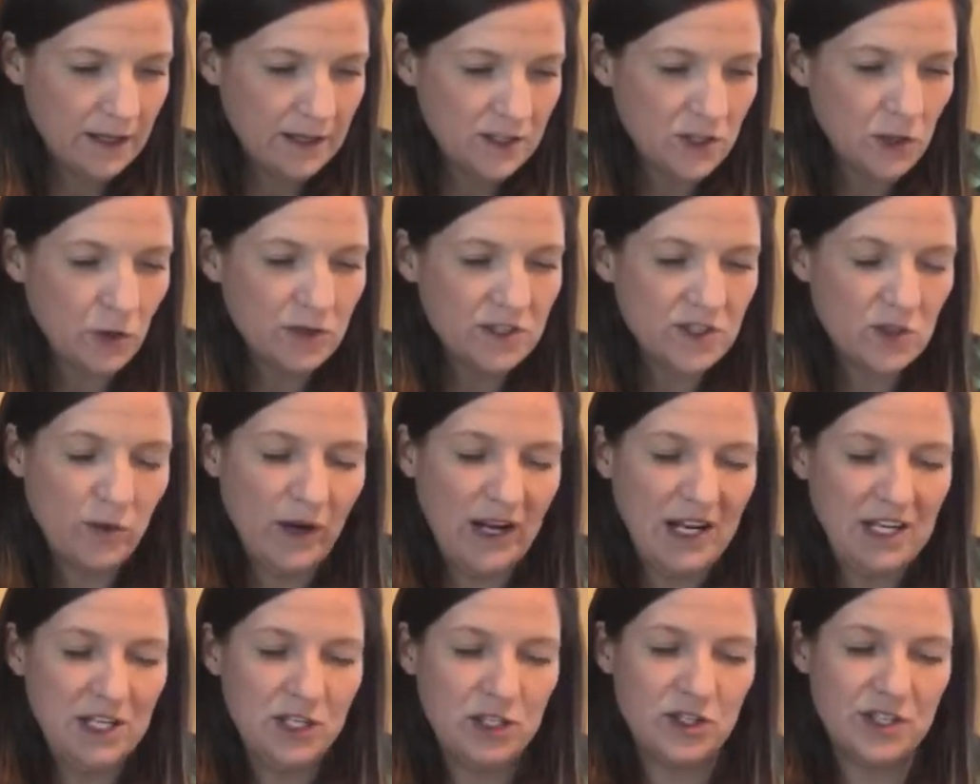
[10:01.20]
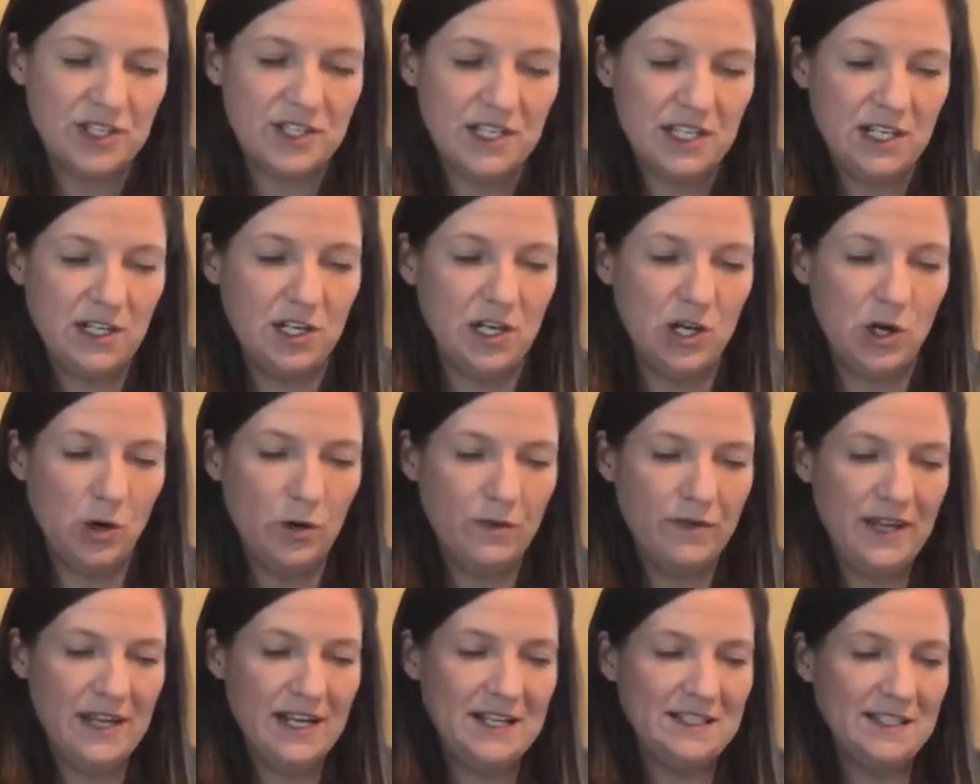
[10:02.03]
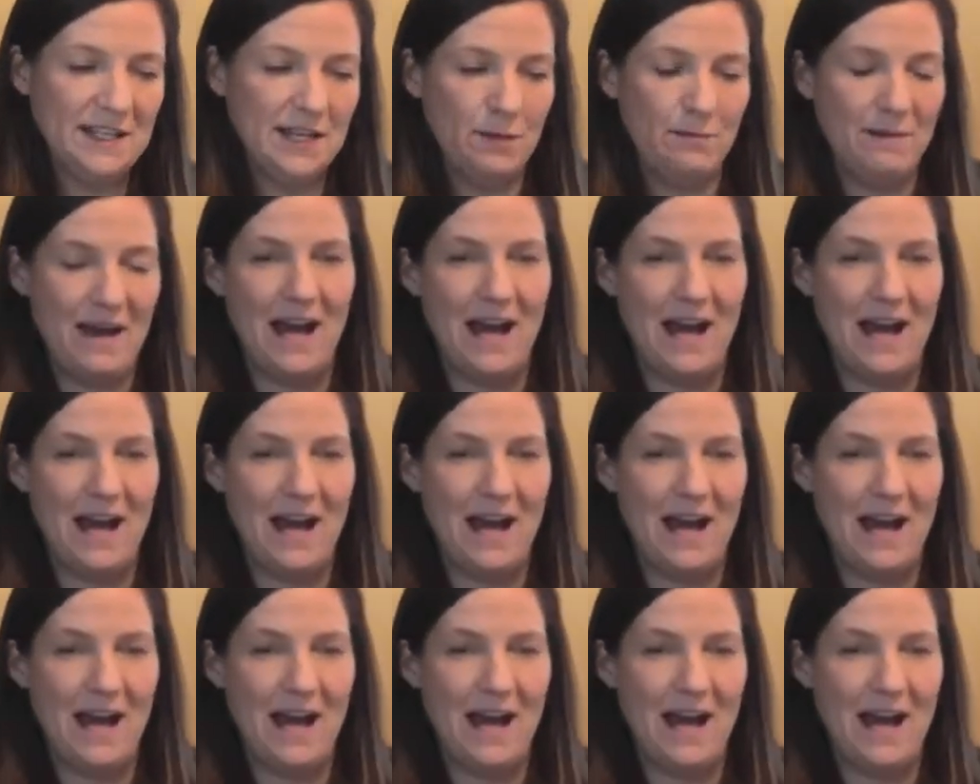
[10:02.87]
So it was quite interesting to note that it didn't